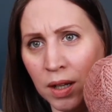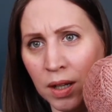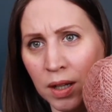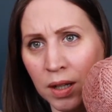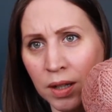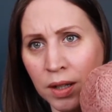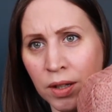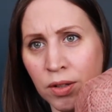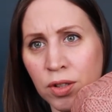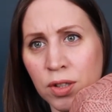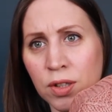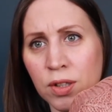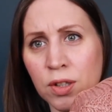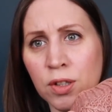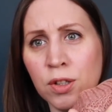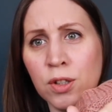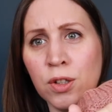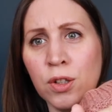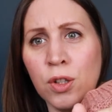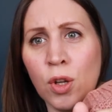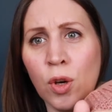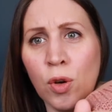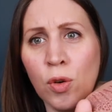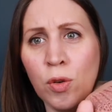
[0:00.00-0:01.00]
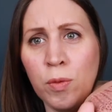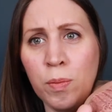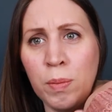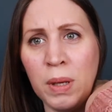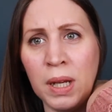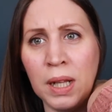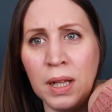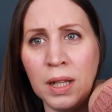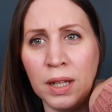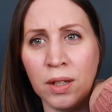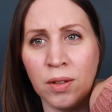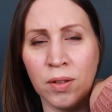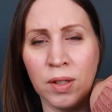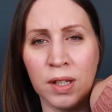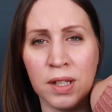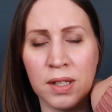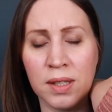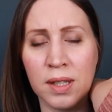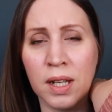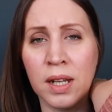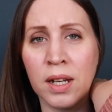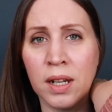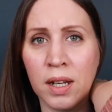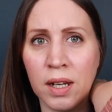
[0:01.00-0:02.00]
there's no pilling on
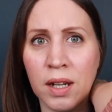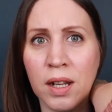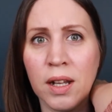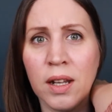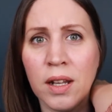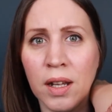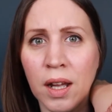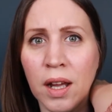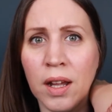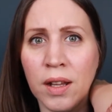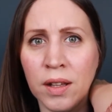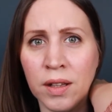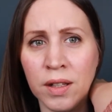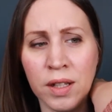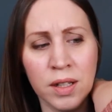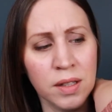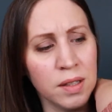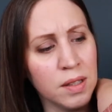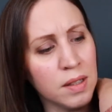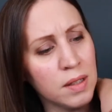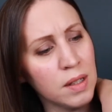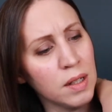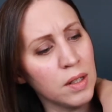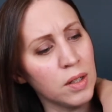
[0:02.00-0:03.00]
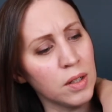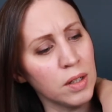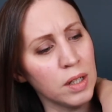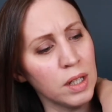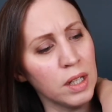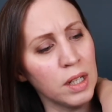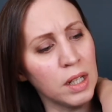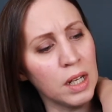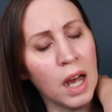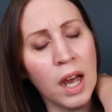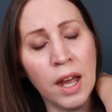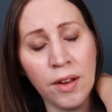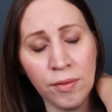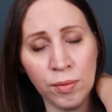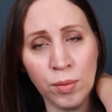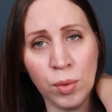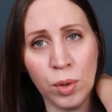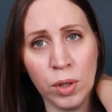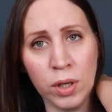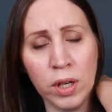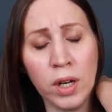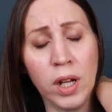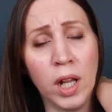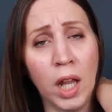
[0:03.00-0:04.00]
this, and this is a cardigan I've
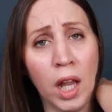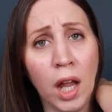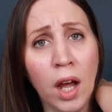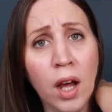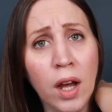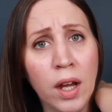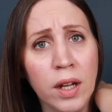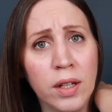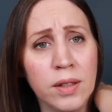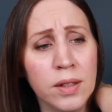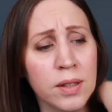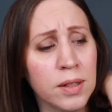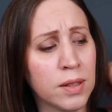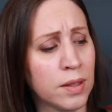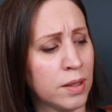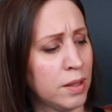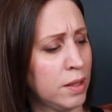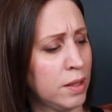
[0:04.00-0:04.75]
worn a lot.